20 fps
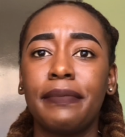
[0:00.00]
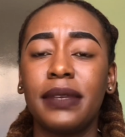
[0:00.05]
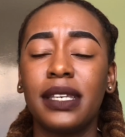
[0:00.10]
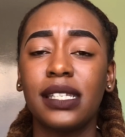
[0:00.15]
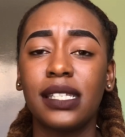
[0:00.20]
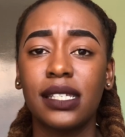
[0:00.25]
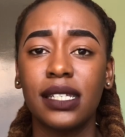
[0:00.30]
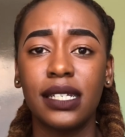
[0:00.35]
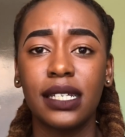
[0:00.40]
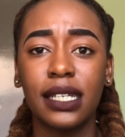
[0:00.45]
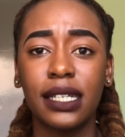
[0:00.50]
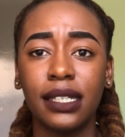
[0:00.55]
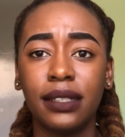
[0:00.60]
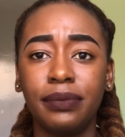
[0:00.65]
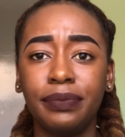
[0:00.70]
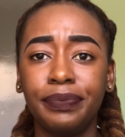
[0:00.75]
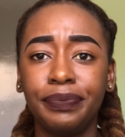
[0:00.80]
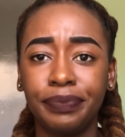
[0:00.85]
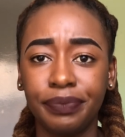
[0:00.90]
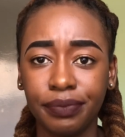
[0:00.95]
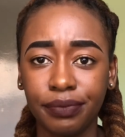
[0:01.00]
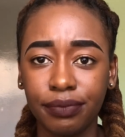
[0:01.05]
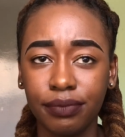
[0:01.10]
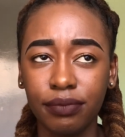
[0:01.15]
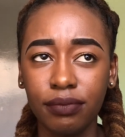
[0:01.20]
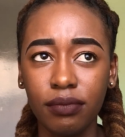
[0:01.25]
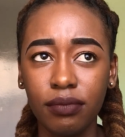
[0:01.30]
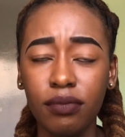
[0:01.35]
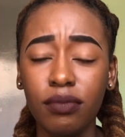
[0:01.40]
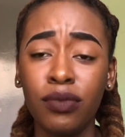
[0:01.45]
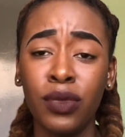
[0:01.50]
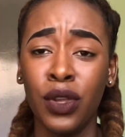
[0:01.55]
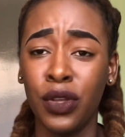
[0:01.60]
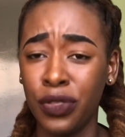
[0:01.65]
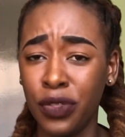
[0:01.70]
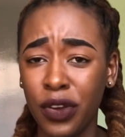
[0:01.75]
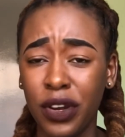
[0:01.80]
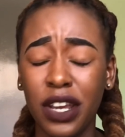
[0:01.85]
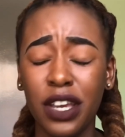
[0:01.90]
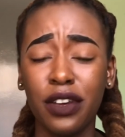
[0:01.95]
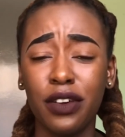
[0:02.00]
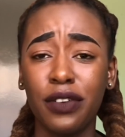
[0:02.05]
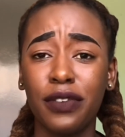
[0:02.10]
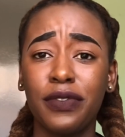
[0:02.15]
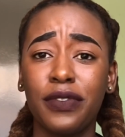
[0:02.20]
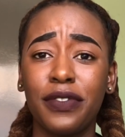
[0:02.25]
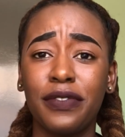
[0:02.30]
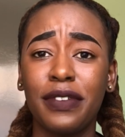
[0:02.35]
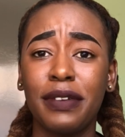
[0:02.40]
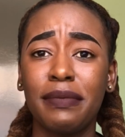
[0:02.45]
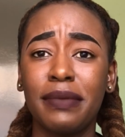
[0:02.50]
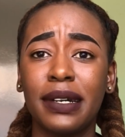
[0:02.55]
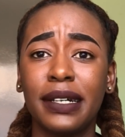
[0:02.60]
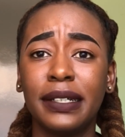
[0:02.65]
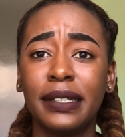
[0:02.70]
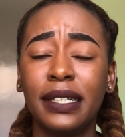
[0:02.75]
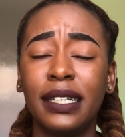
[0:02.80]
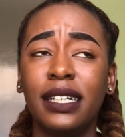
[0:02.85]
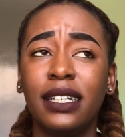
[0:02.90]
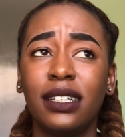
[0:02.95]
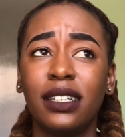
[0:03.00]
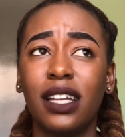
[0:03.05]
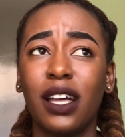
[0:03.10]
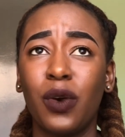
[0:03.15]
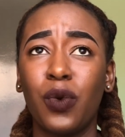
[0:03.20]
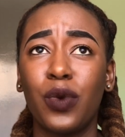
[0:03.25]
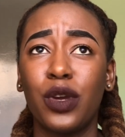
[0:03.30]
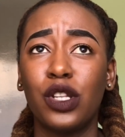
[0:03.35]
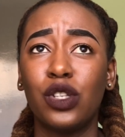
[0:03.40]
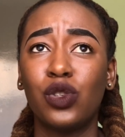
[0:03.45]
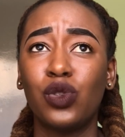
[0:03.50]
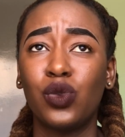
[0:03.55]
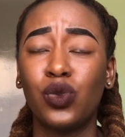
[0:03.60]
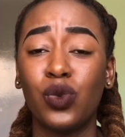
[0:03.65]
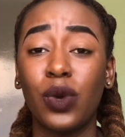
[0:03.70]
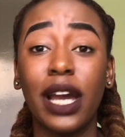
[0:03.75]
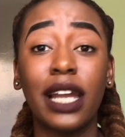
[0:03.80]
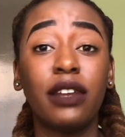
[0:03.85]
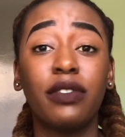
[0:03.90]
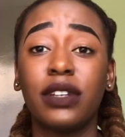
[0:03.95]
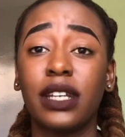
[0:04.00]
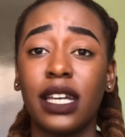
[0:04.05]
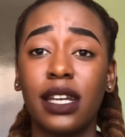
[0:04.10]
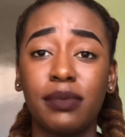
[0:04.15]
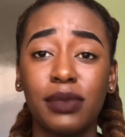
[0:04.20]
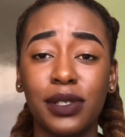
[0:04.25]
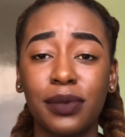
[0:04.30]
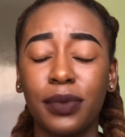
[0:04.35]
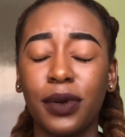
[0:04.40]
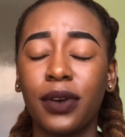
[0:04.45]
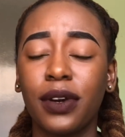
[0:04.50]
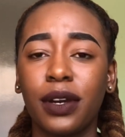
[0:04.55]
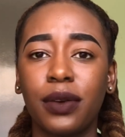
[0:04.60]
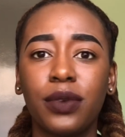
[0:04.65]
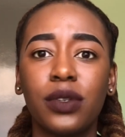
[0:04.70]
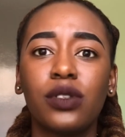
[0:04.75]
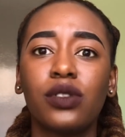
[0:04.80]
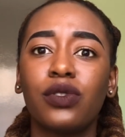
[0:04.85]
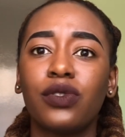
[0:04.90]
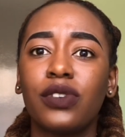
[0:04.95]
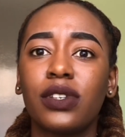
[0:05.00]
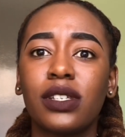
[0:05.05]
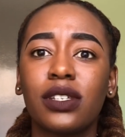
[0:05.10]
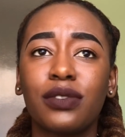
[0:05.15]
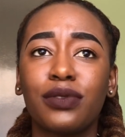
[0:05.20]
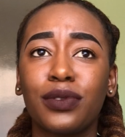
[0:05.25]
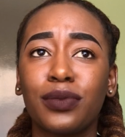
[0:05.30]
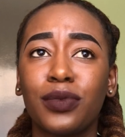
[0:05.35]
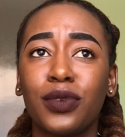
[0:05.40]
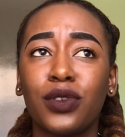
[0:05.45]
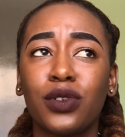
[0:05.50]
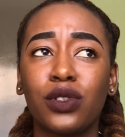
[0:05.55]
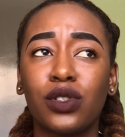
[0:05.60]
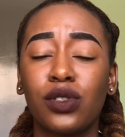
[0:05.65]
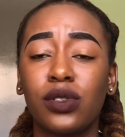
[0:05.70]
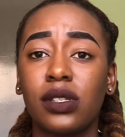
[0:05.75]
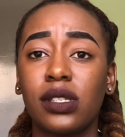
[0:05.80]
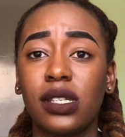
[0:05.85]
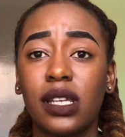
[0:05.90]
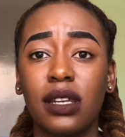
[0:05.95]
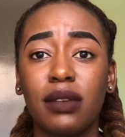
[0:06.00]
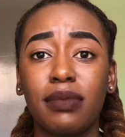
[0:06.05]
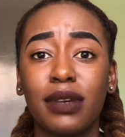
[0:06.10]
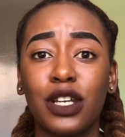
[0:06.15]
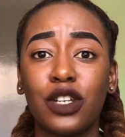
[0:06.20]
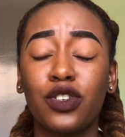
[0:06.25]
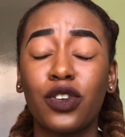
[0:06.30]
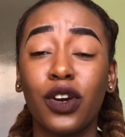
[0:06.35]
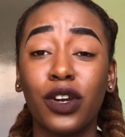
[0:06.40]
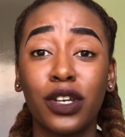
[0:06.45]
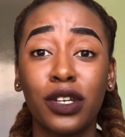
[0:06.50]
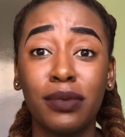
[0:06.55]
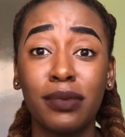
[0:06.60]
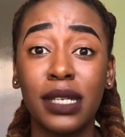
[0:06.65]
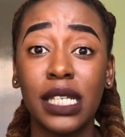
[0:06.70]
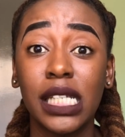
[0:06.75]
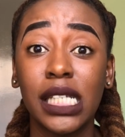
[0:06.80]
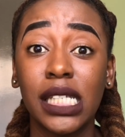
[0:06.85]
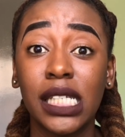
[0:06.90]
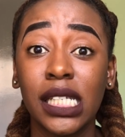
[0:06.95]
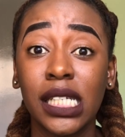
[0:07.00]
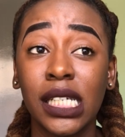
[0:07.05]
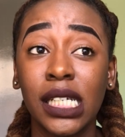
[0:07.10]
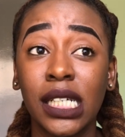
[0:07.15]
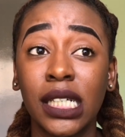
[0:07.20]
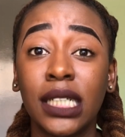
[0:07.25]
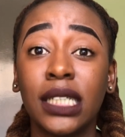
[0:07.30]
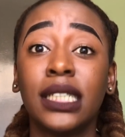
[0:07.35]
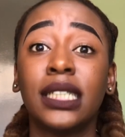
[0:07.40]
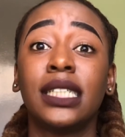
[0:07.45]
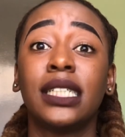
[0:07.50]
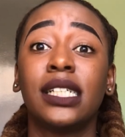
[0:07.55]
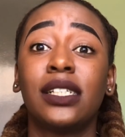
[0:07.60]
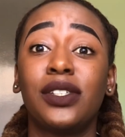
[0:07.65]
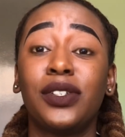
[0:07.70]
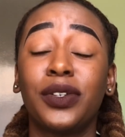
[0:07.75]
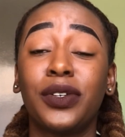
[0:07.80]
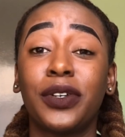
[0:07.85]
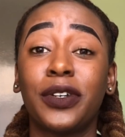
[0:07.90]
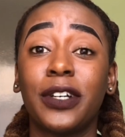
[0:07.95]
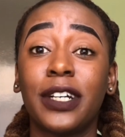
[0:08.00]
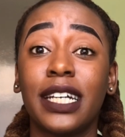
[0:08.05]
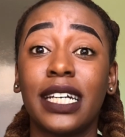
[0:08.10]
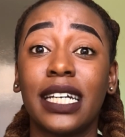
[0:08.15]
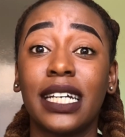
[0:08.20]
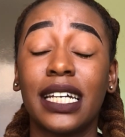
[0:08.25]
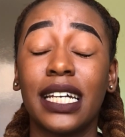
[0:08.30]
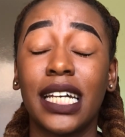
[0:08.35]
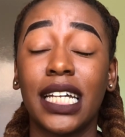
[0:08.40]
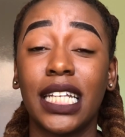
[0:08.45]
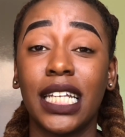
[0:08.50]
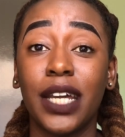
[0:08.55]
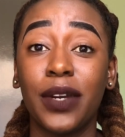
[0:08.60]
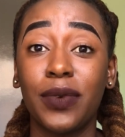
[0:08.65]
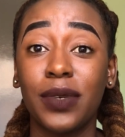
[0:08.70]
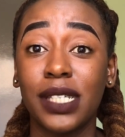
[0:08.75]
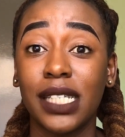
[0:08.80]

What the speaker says: Yesterday, the 30th of November, I live in Kempton Park. I went to Festival Mall to send my documents to Korea, and that